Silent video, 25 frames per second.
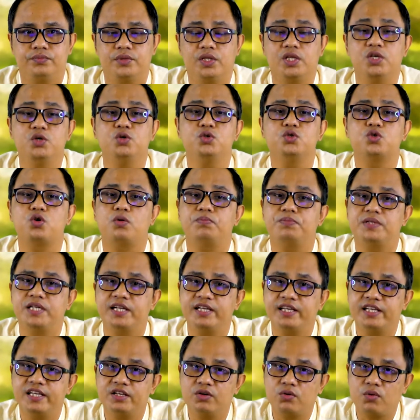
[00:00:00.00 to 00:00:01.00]
Use of
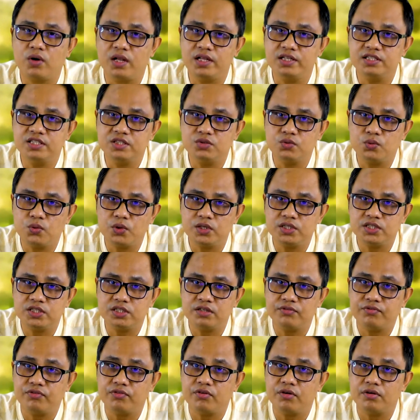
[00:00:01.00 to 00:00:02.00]
drinking quality water
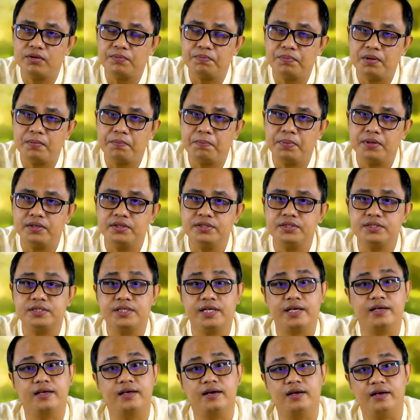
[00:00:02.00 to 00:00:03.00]
for purpose,
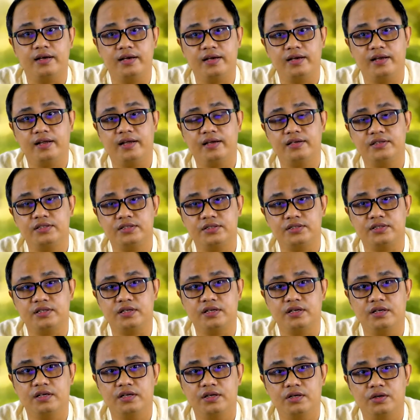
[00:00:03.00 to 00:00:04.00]
say gardening, etc.,
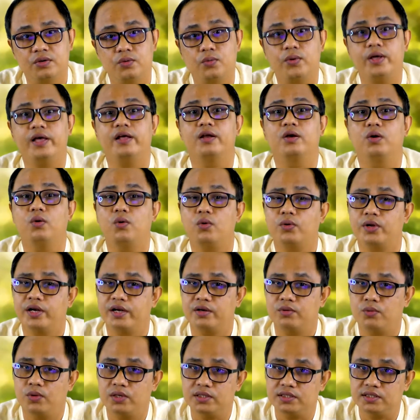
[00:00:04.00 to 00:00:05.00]
where
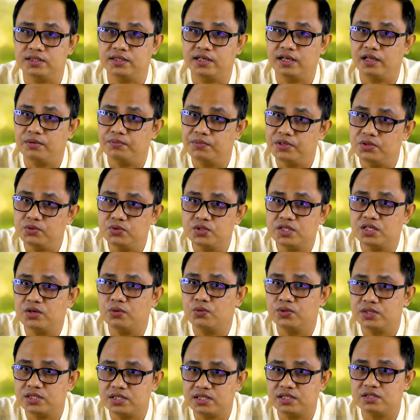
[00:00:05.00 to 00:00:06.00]
low-grade water can be used in the
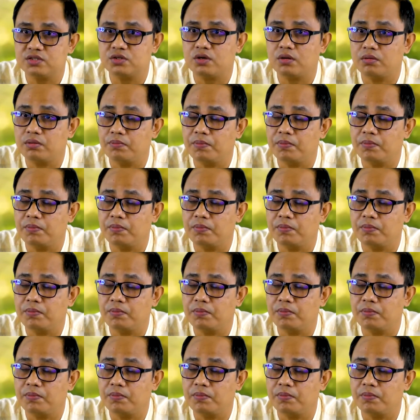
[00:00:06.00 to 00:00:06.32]
wastage or the